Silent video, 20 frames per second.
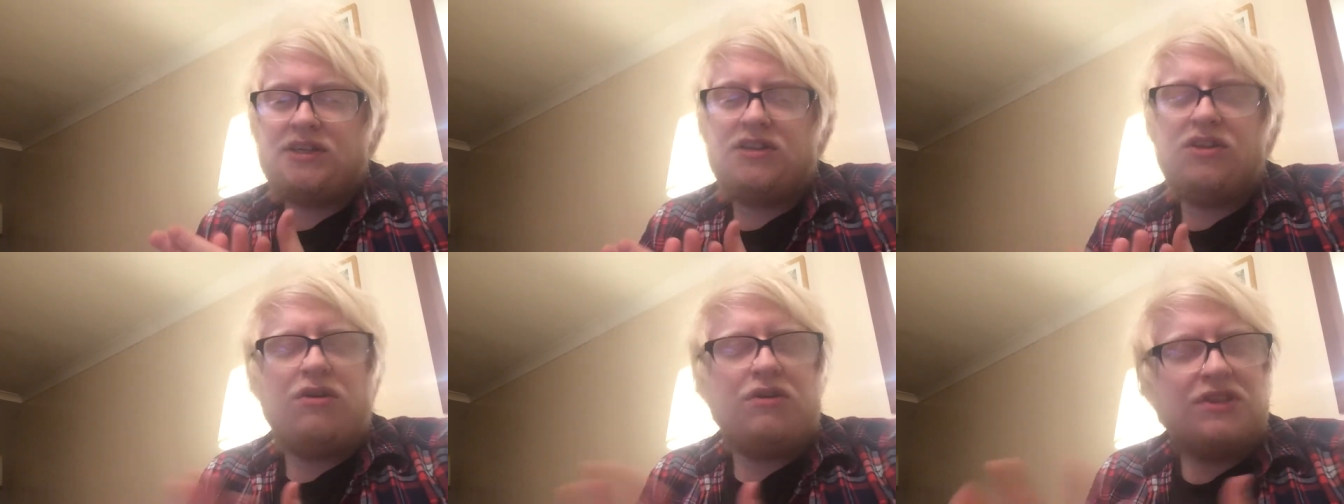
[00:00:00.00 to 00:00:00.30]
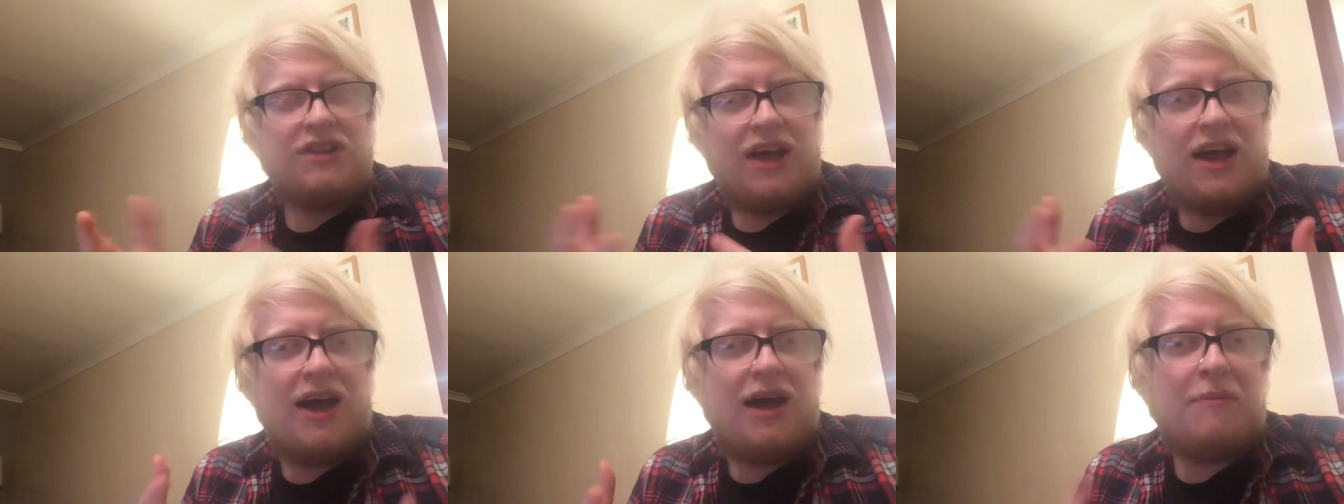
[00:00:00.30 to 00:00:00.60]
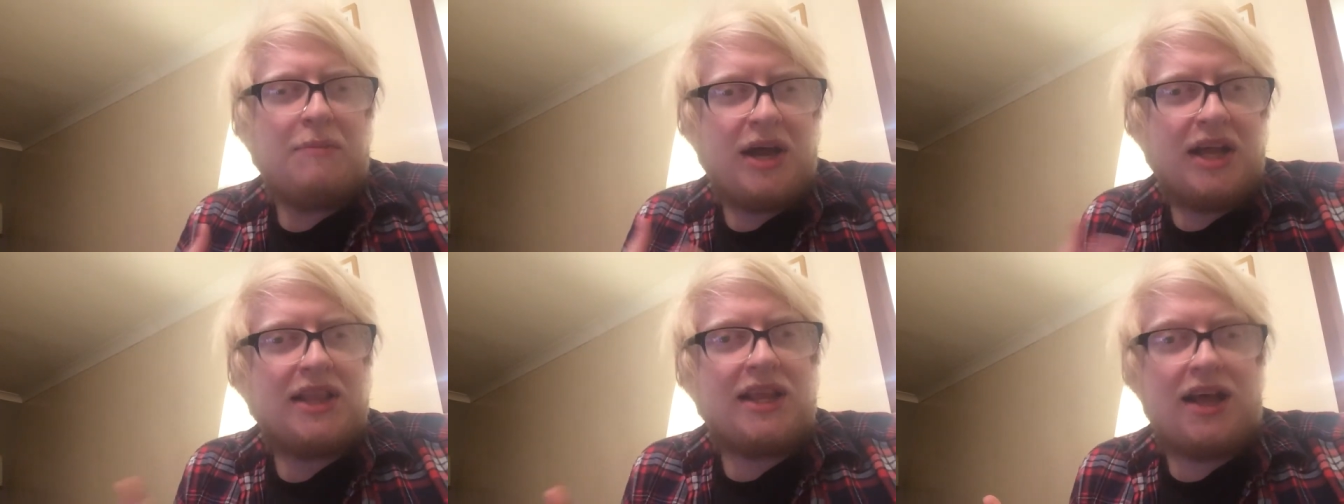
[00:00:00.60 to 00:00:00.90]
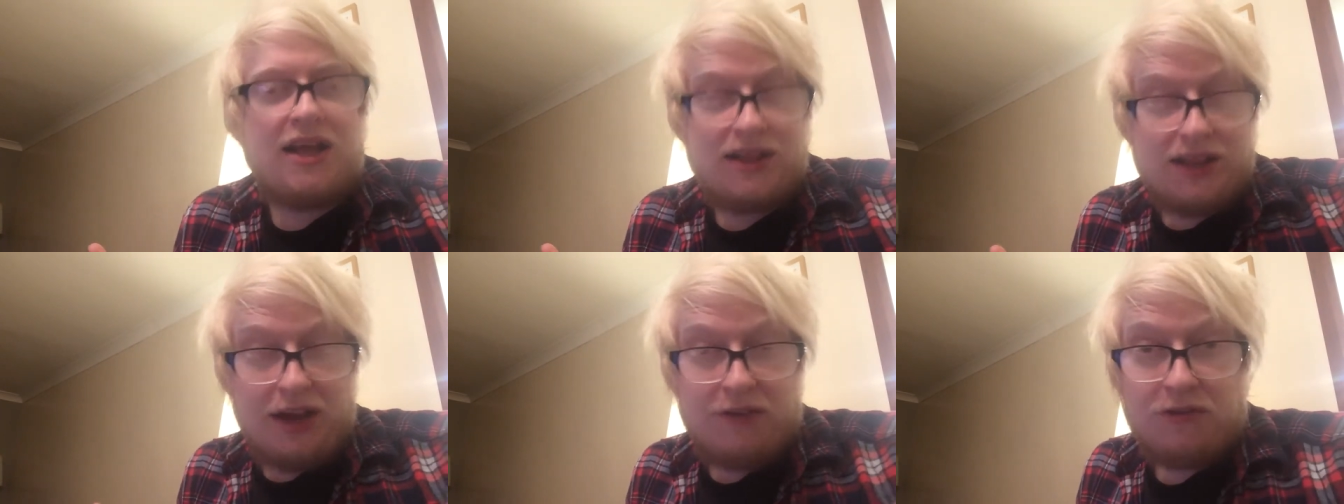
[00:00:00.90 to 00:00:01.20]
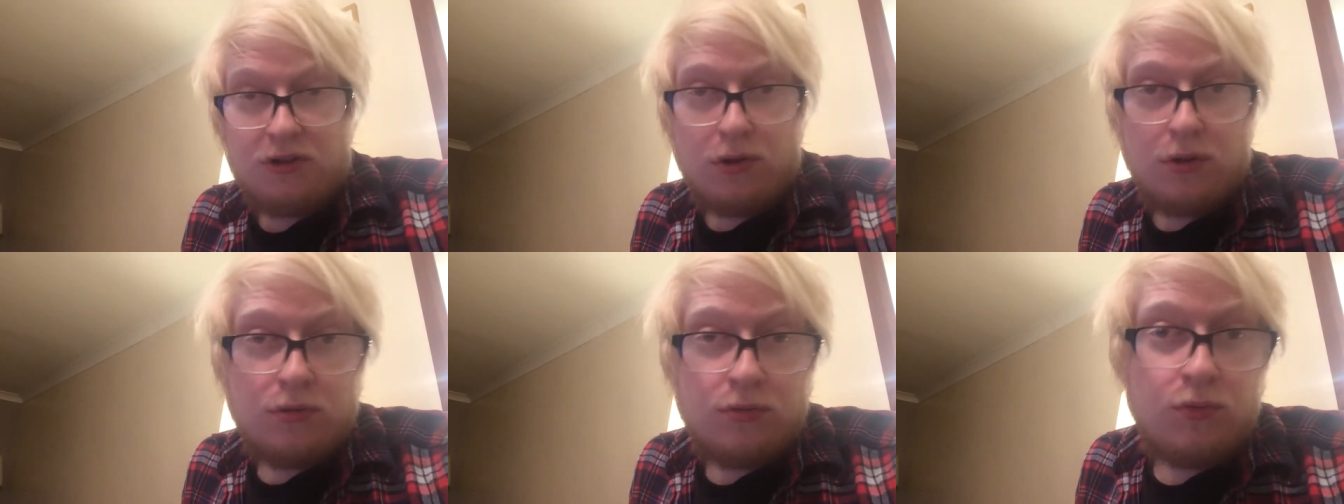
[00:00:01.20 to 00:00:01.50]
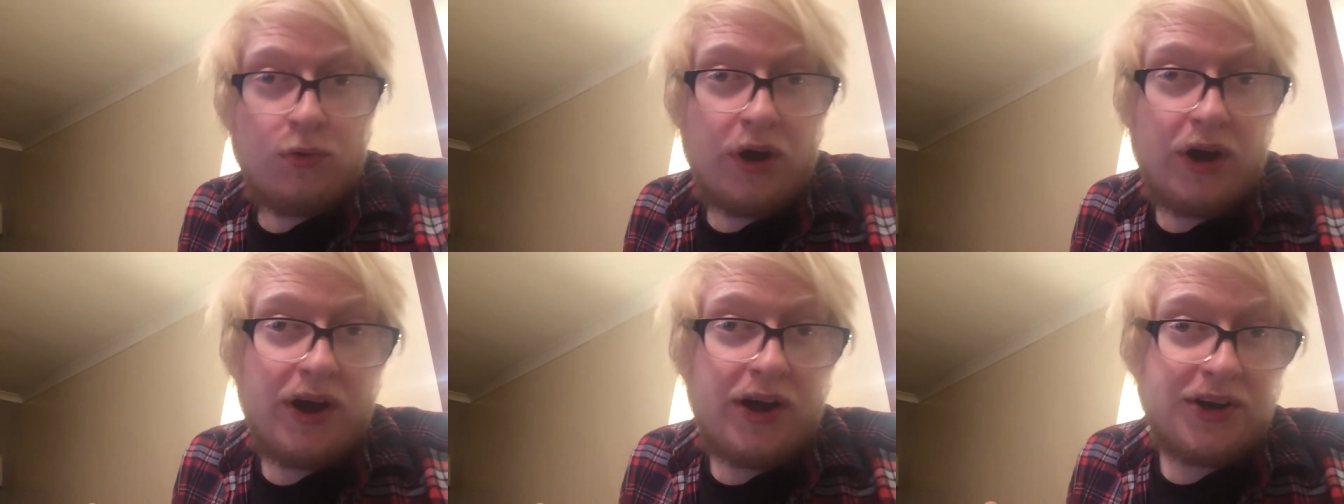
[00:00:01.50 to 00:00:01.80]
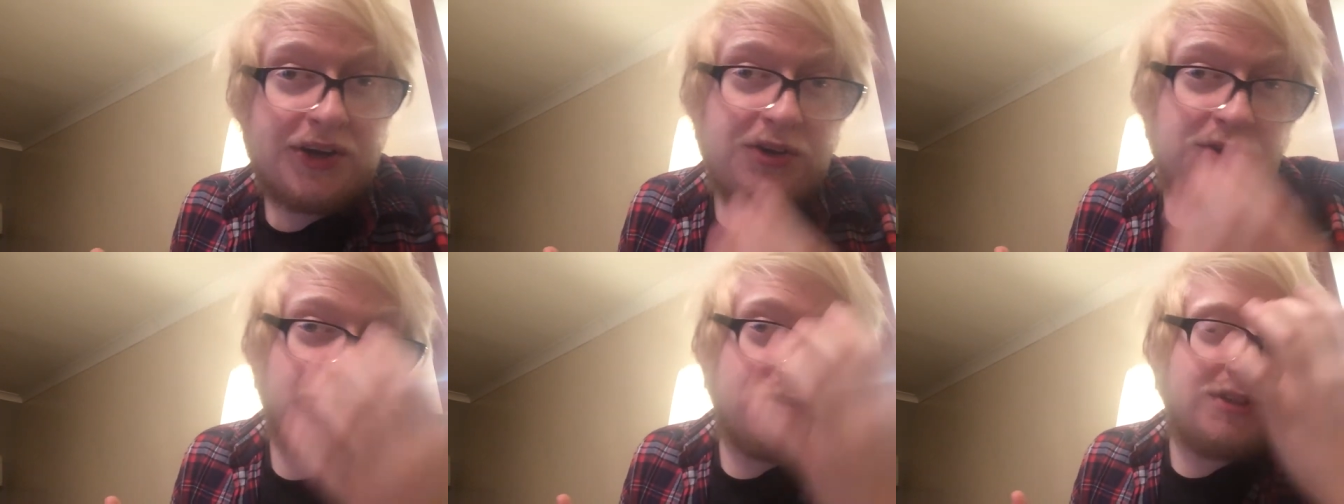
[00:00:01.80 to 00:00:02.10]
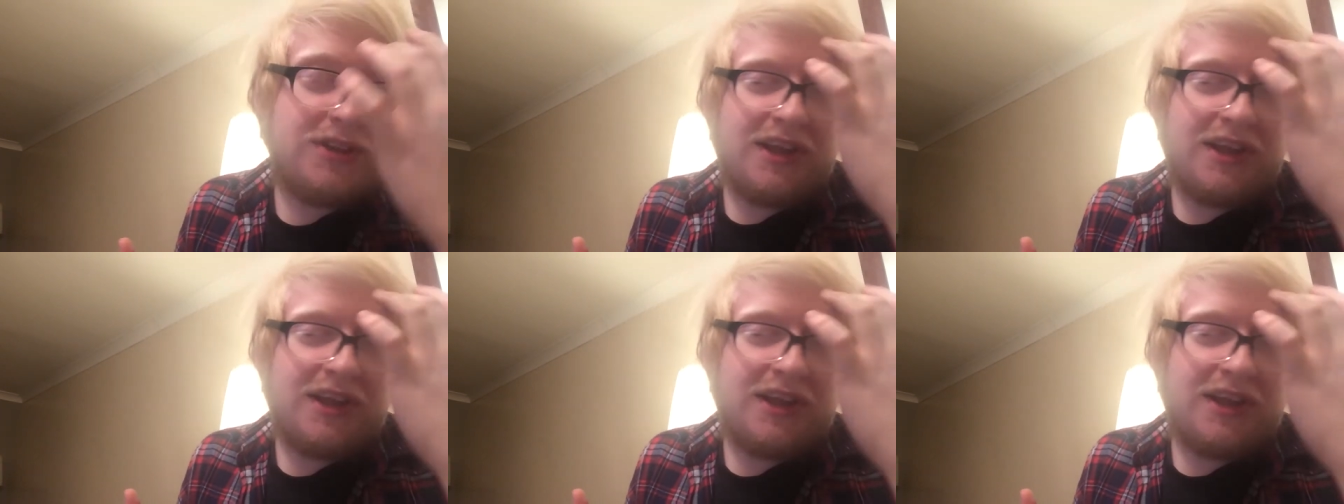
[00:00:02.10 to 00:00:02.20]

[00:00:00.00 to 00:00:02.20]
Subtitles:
not that I'm at that level where I could